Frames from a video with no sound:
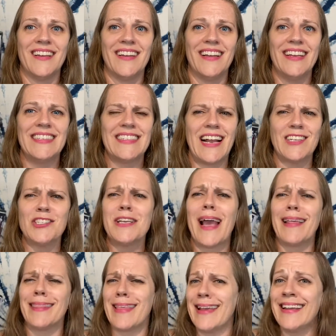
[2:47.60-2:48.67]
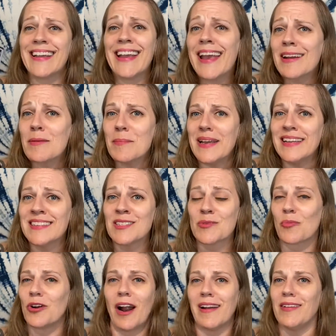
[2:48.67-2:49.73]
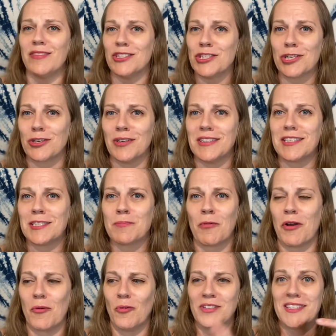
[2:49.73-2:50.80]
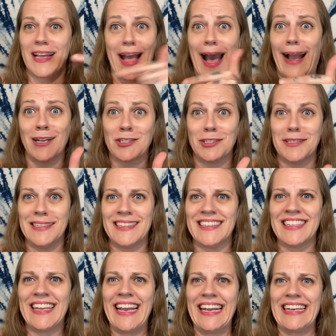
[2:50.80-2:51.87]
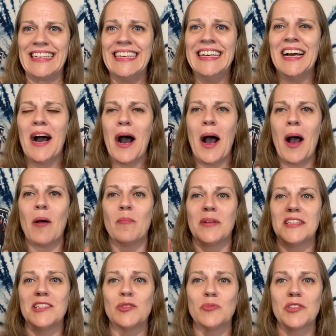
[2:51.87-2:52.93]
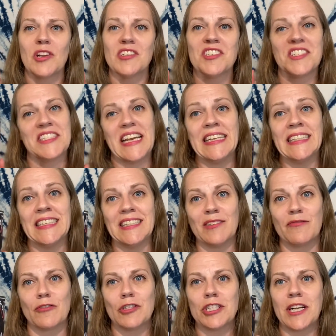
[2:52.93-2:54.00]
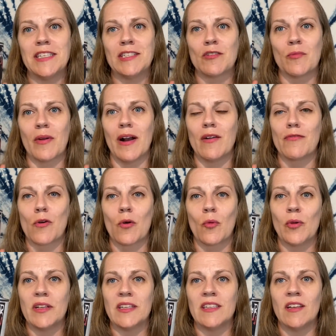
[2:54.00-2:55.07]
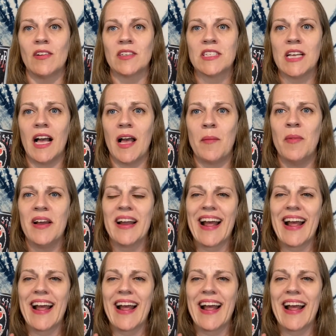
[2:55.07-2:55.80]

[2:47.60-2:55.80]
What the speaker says: It's actually, I think, a can of beans. We're not even sure at this point what's actually in the can. But this was our stand-in for Shyster Brow for a really long time.